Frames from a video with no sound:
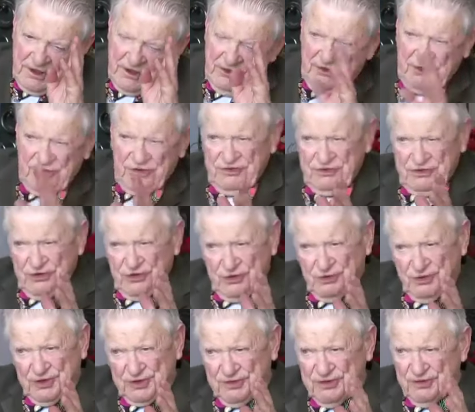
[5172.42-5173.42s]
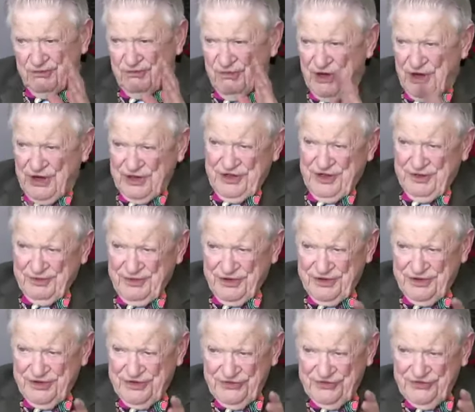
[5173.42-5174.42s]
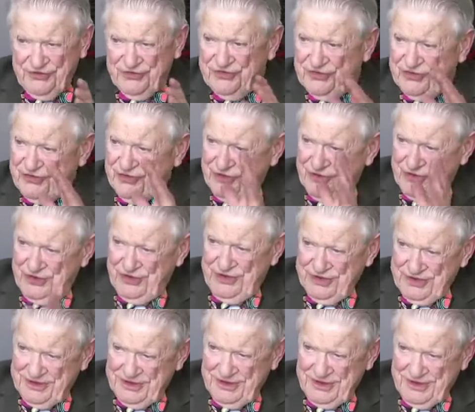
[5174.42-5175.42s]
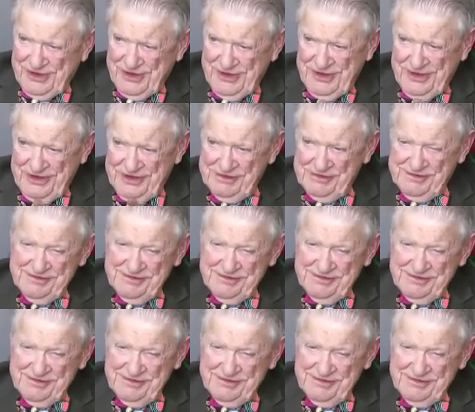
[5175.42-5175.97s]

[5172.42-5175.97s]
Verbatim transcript: you know what Mach number is. Okay.